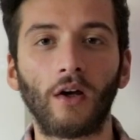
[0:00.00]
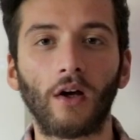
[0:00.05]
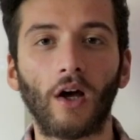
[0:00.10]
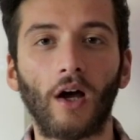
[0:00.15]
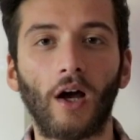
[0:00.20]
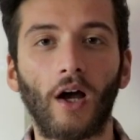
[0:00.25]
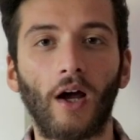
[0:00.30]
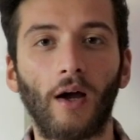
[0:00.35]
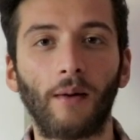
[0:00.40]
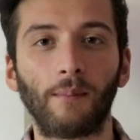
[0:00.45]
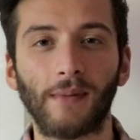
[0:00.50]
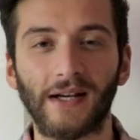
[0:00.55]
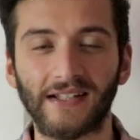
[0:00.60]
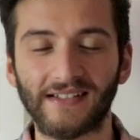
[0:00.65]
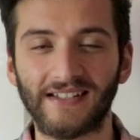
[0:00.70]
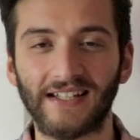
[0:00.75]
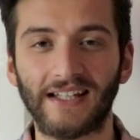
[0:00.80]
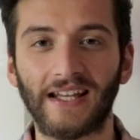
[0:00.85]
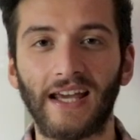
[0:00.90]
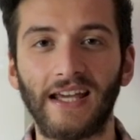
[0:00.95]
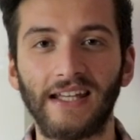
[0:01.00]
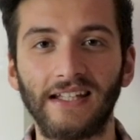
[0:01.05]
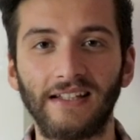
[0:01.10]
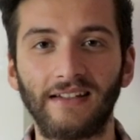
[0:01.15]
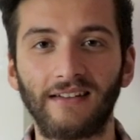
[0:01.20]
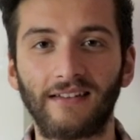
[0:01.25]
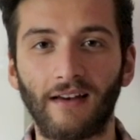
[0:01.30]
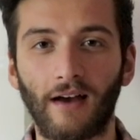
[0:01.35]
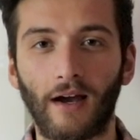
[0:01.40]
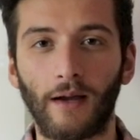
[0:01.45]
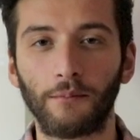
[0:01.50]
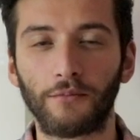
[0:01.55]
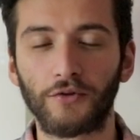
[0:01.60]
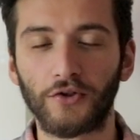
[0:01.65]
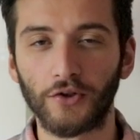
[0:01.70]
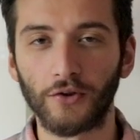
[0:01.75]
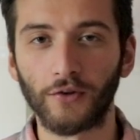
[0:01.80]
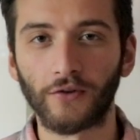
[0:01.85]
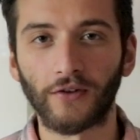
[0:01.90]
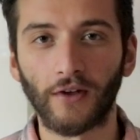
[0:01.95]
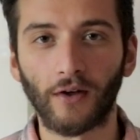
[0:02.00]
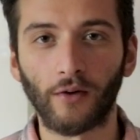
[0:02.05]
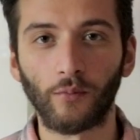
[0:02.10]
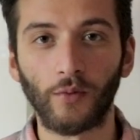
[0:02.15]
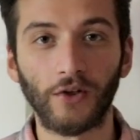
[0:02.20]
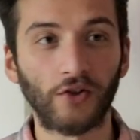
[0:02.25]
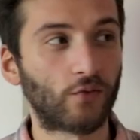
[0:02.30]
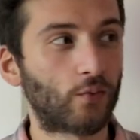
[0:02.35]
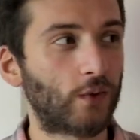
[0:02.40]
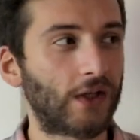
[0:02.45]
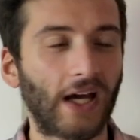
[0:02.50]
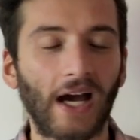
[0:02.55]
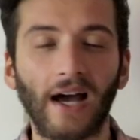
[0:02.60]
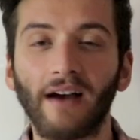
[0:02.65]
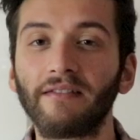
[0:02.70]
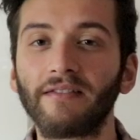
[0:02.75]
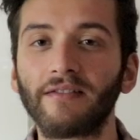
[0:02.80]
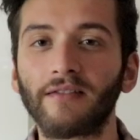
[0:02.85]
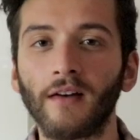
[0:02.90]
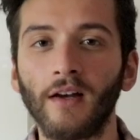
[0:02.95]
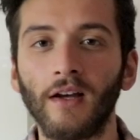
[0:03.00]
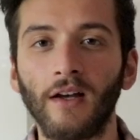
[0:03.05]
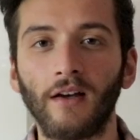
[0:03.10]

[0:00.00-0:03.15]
uh, masticating type juicer which we have